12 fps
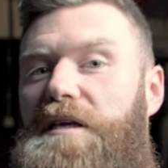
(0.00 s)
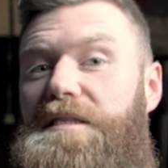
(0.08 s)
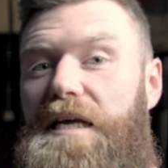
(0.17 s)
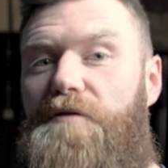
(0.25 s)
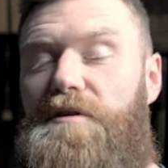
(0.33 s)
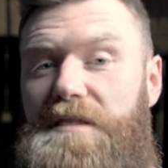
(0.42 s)
very
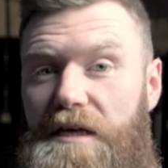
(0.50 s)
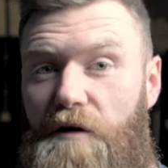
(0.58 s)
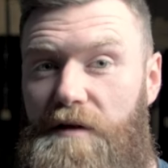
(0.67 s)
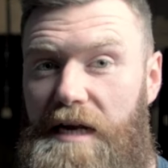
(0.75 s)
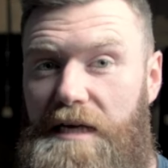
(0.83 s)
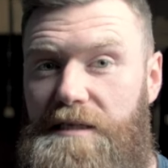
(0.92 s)
seriously
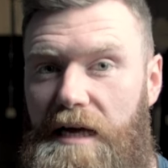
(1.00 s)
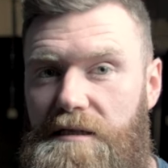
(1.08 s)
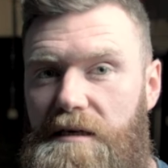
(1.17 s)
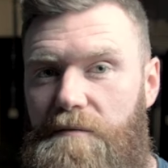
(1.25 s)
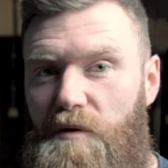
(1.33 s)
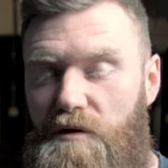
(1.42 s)
over the last
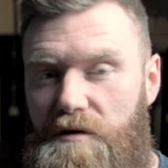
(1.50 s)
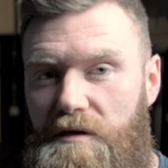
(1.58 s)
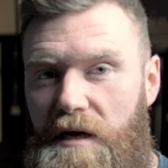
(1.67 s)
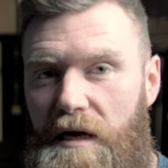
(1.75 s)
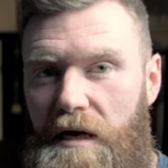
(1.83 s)
18 months.